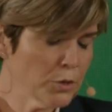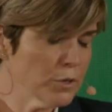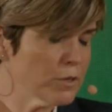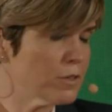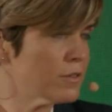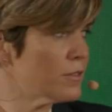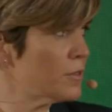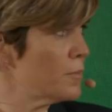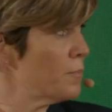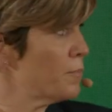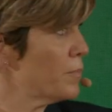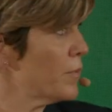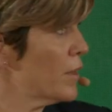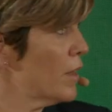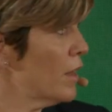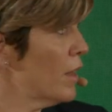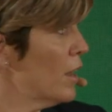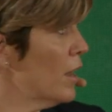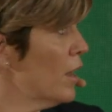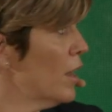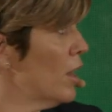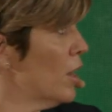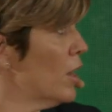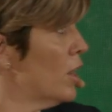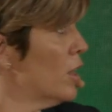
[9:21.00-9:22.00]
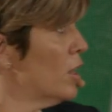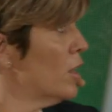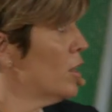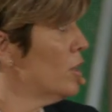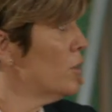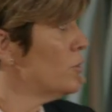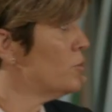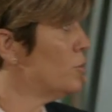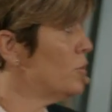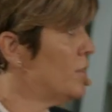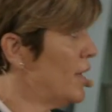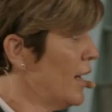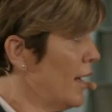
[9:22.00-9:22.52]
Good.
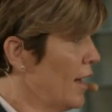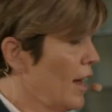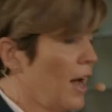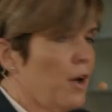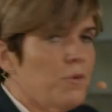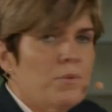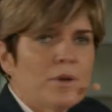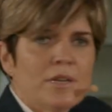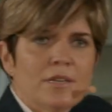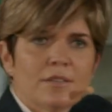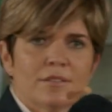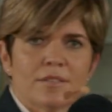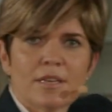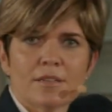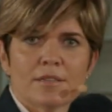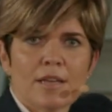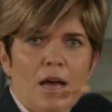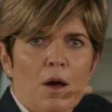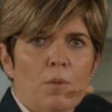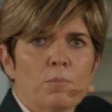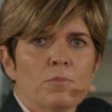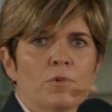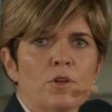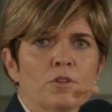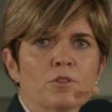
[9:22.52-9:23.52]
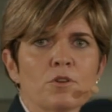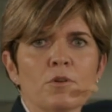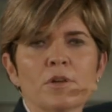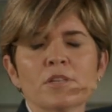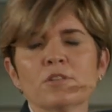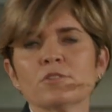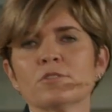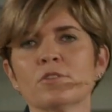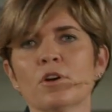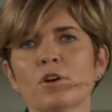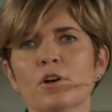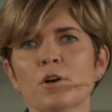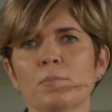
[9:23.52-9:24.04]
Today, I already said I'm not going
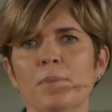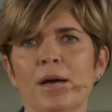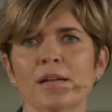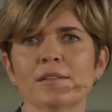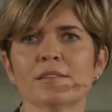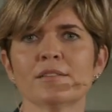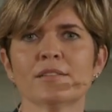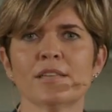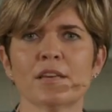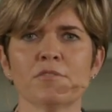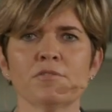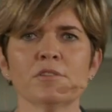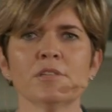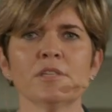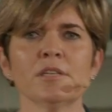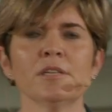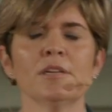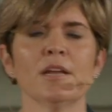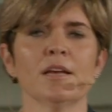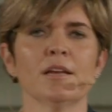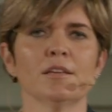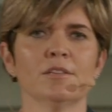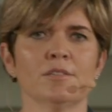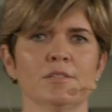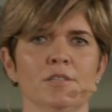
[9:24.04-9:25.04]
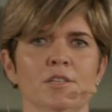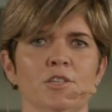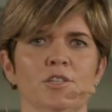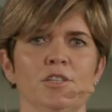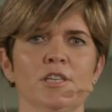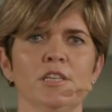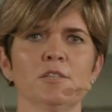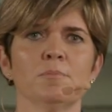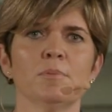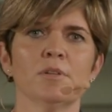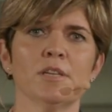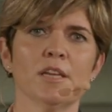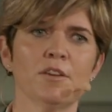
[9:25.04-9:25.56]
to talk about 17
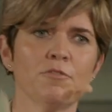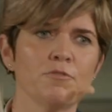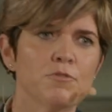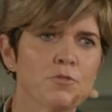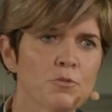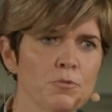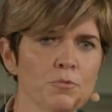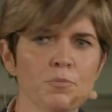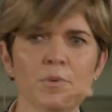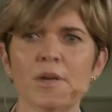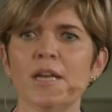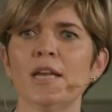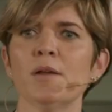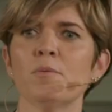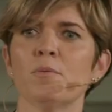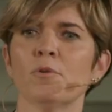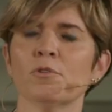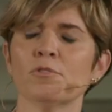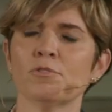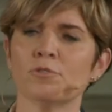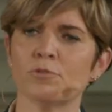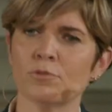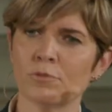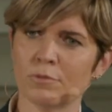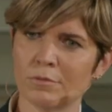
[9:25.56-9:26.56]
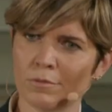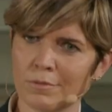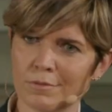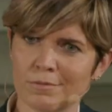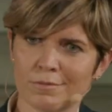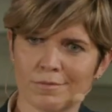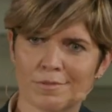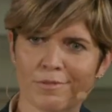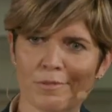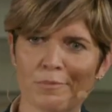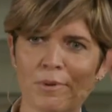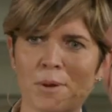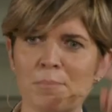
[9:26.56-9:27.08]
SDGs, but if you really want to
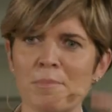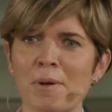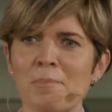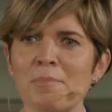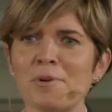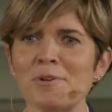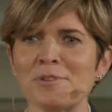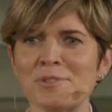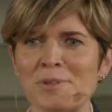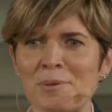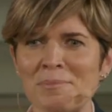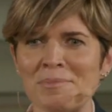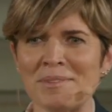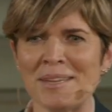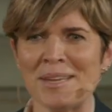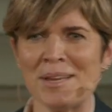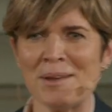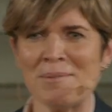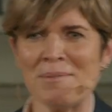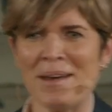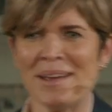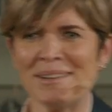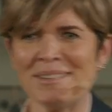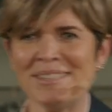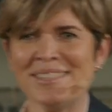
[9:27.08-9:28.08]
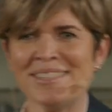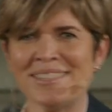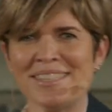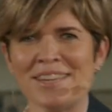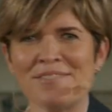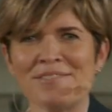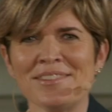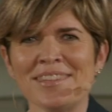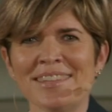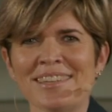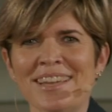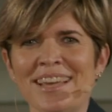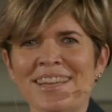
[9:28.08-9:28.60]
remember something about these
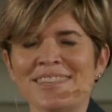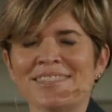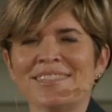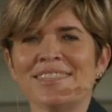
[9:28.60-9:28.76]
17